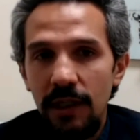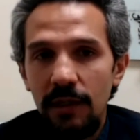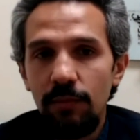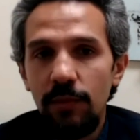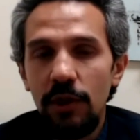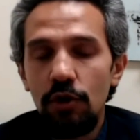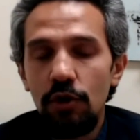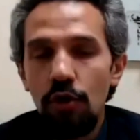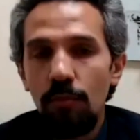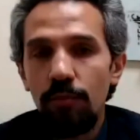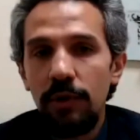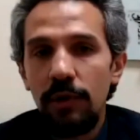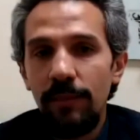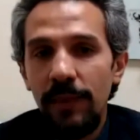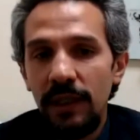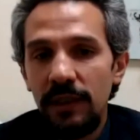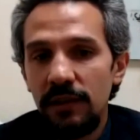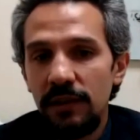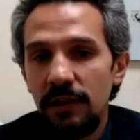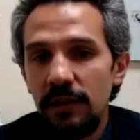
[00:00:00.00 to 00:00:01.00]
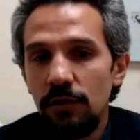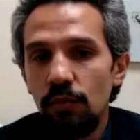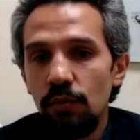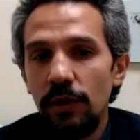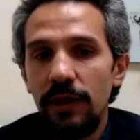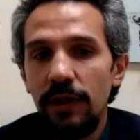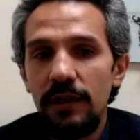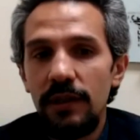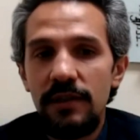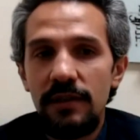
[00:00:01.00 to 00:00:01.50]
be complemented
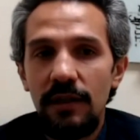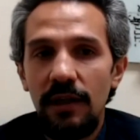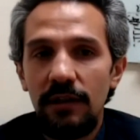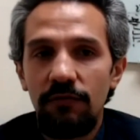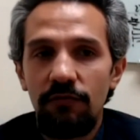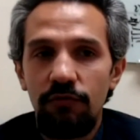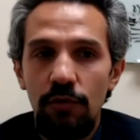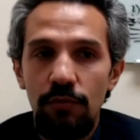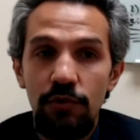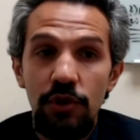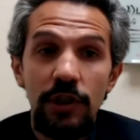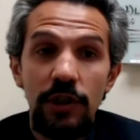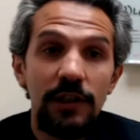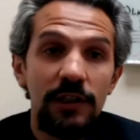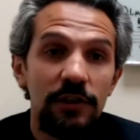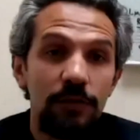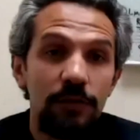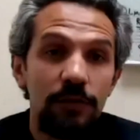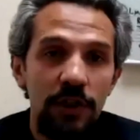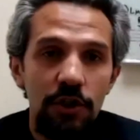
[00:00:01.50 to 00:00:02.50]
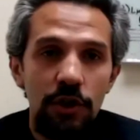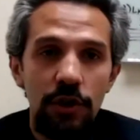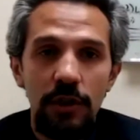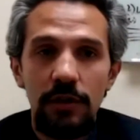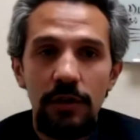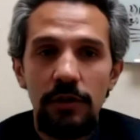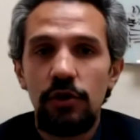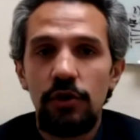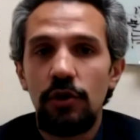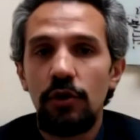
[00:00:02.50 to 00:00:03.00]
with insight from gene
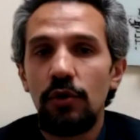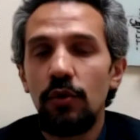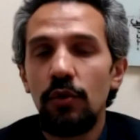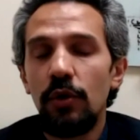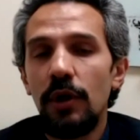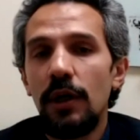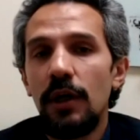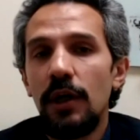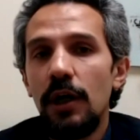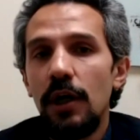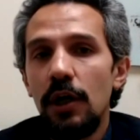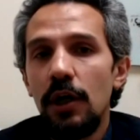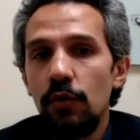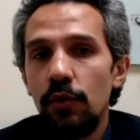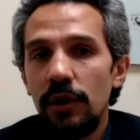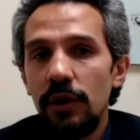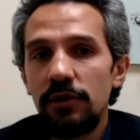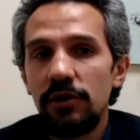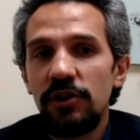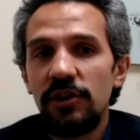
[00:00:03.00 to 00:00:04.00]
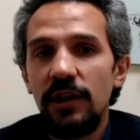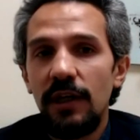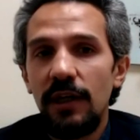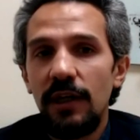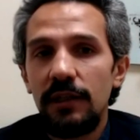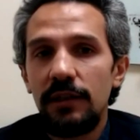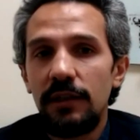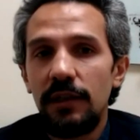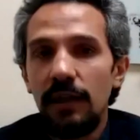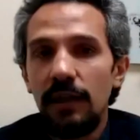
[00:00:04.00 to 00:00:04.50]
expression. So we
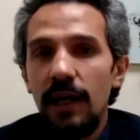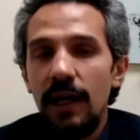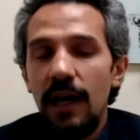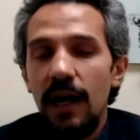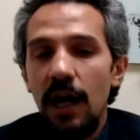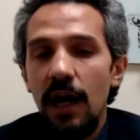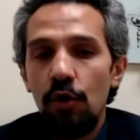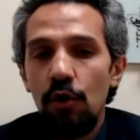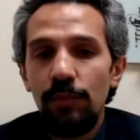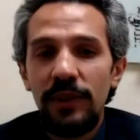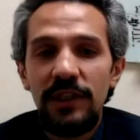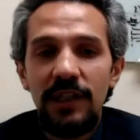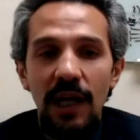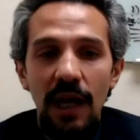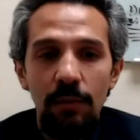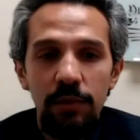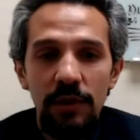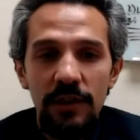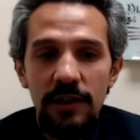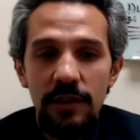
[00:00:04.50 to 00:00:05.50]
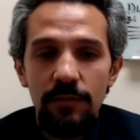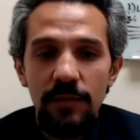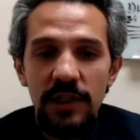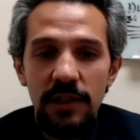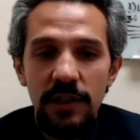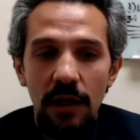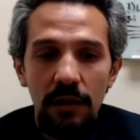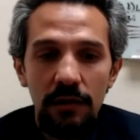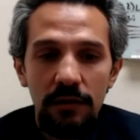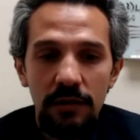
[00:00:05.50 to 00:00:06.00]
understand how metabolism
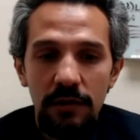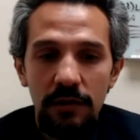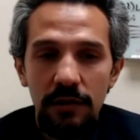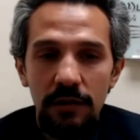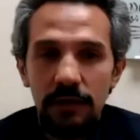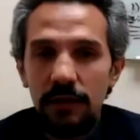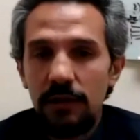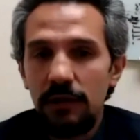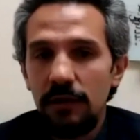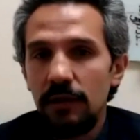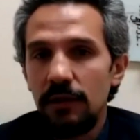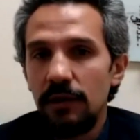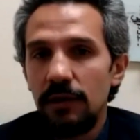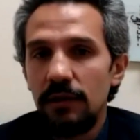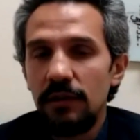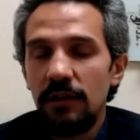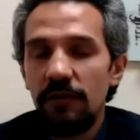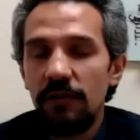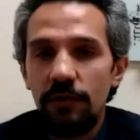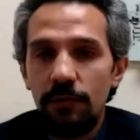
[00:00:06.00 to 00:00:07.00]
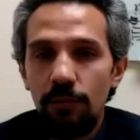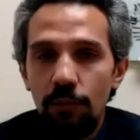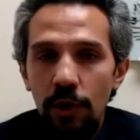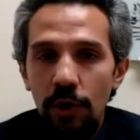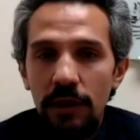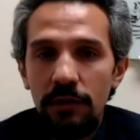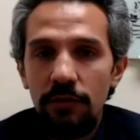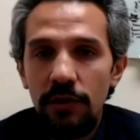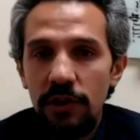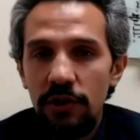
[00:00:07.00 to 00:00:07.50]
is altered in different
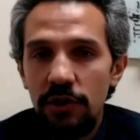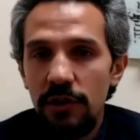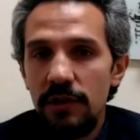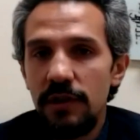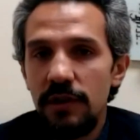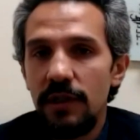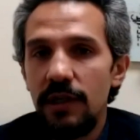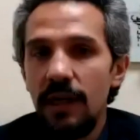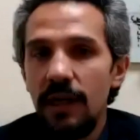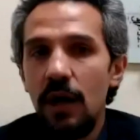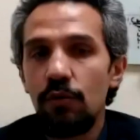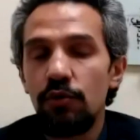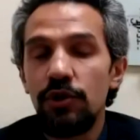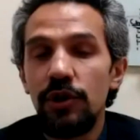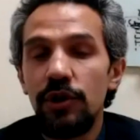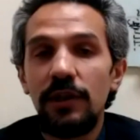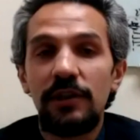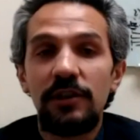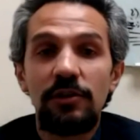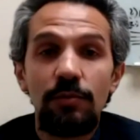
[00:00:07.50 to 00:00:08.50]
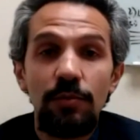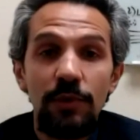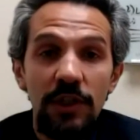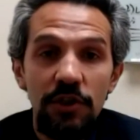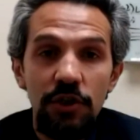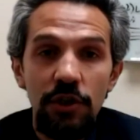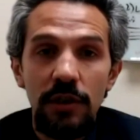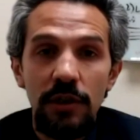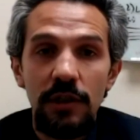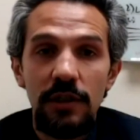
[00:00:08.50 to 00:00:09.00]
brain regions and how gene
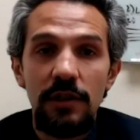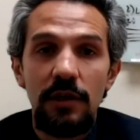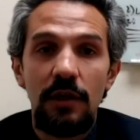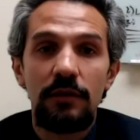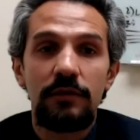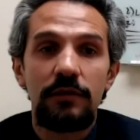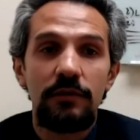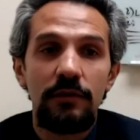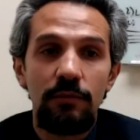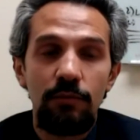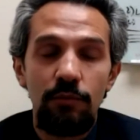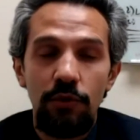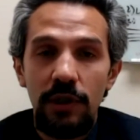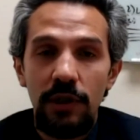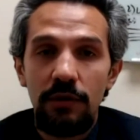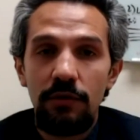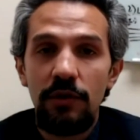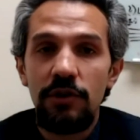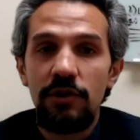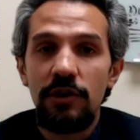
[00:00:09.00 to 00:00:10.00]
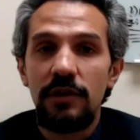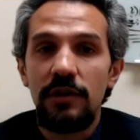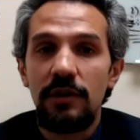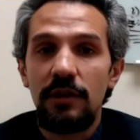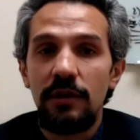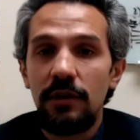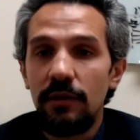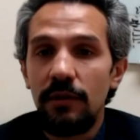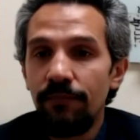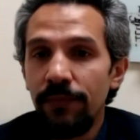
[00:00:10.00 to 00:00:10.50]
expression is altered in brain regions.
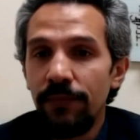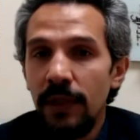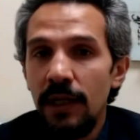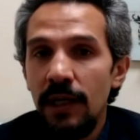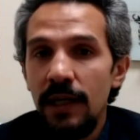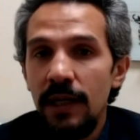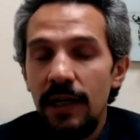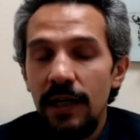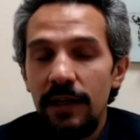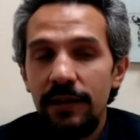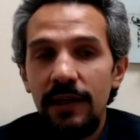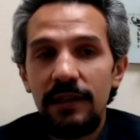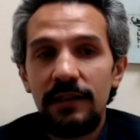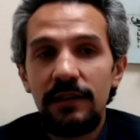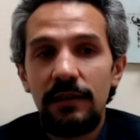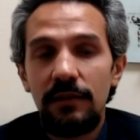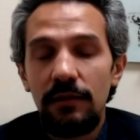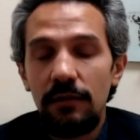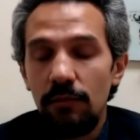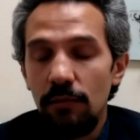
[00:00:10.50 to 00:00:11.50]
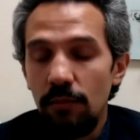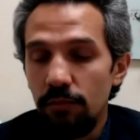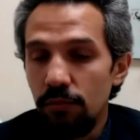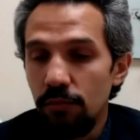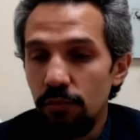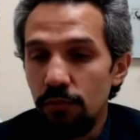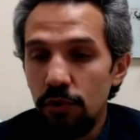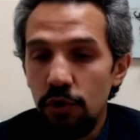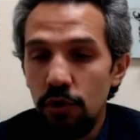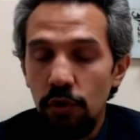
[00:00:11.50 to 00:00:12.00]
And that
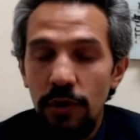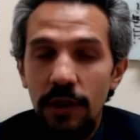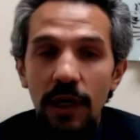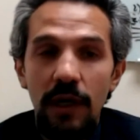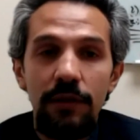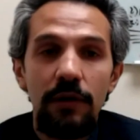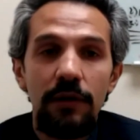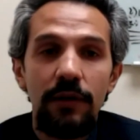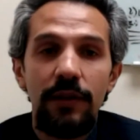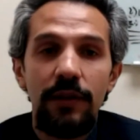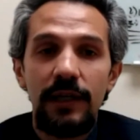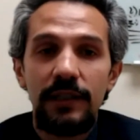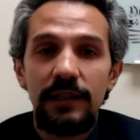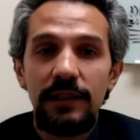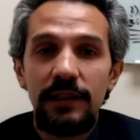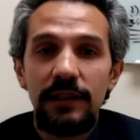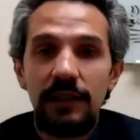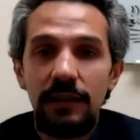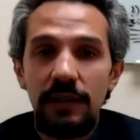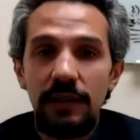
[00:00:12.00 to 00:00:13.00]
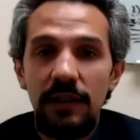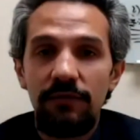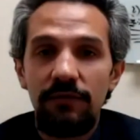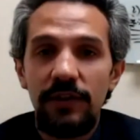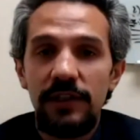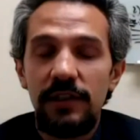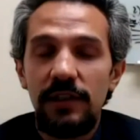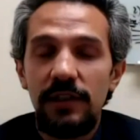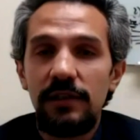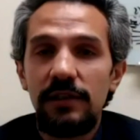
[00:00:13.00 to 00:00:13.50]
together, that can give
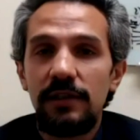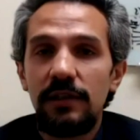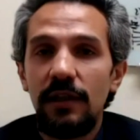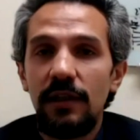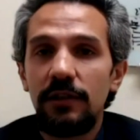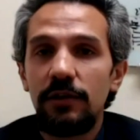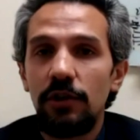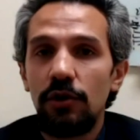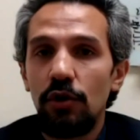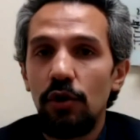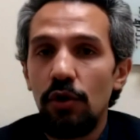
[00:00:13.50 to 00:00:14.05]
us insight